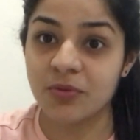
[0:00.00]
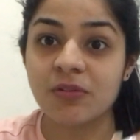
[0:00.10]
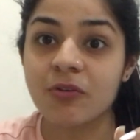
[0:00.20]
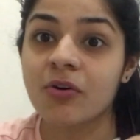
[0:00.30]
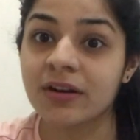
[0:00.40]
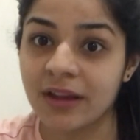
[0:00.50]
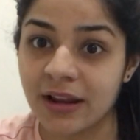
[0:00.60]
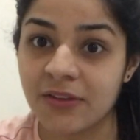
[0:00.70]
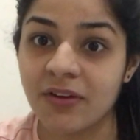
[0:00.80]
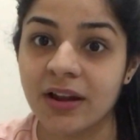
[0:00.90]
score
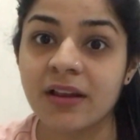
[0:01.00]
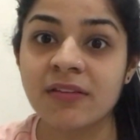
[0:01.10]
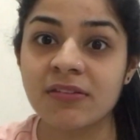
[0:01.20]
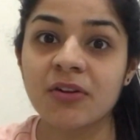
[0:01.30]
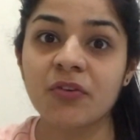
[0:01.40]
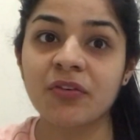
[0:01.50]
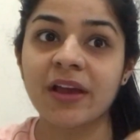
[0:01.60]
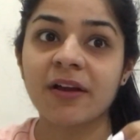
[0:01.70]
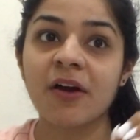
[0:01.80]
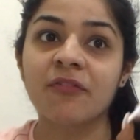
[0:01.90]
really well. Instead of
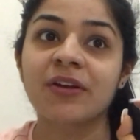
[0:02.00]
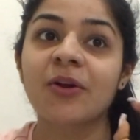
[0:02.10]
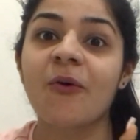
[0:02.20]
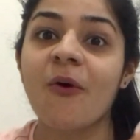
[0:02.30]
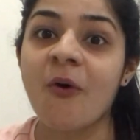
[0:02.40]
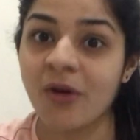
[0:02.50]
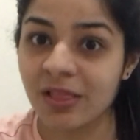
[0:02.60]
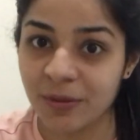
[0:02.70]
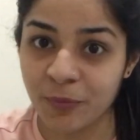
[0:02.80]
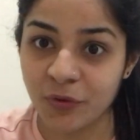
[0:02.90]
like covering all
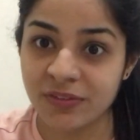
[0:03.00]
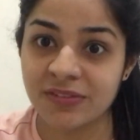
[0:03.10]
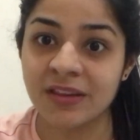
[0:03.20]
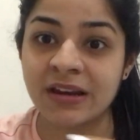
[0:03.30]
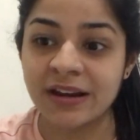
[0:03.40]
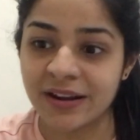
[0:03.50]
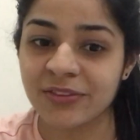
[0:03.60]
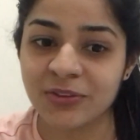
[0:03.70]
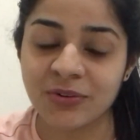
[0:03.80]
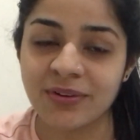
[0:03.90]
the books, reading
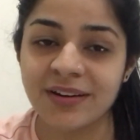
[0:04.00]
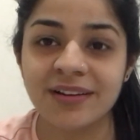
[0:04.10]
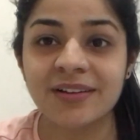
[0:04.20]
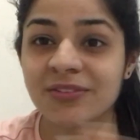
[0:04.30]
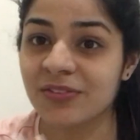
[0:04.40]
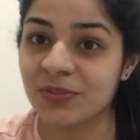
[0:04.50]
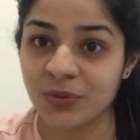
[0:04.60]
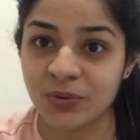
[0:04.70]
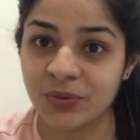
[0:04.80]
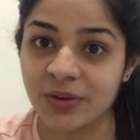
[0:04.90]
through it, just
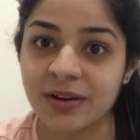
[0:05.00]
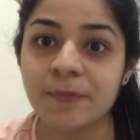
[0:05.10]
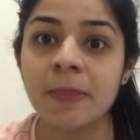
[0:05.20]
don't do it.